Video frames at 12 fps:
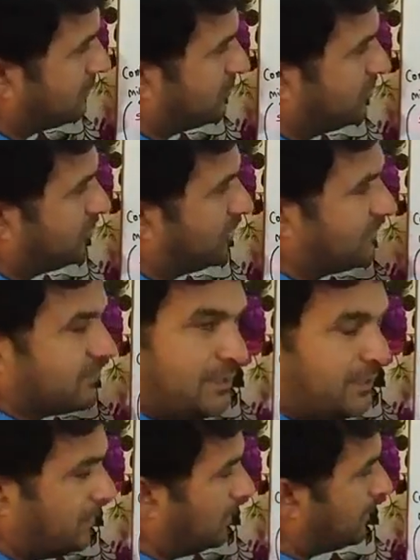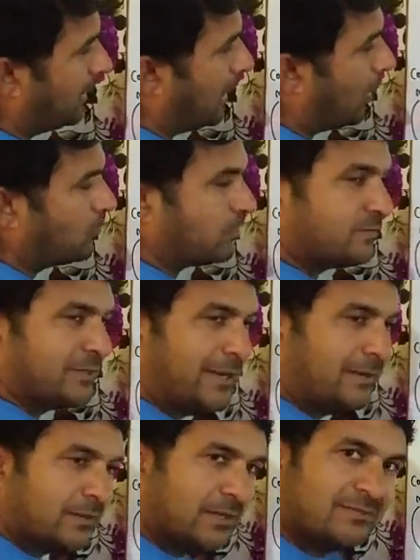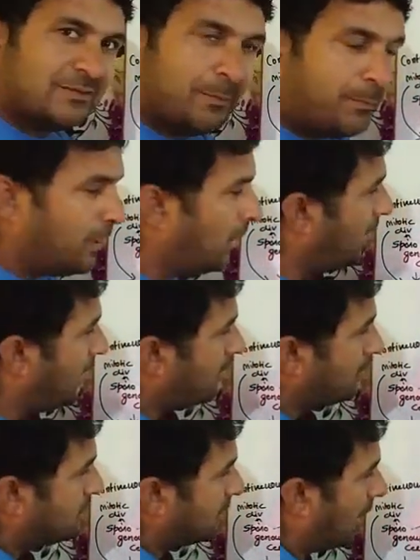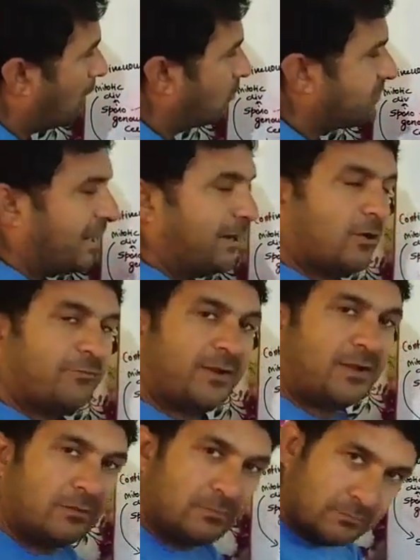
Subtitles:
which you can see the outer side is the middle layer, the outside of it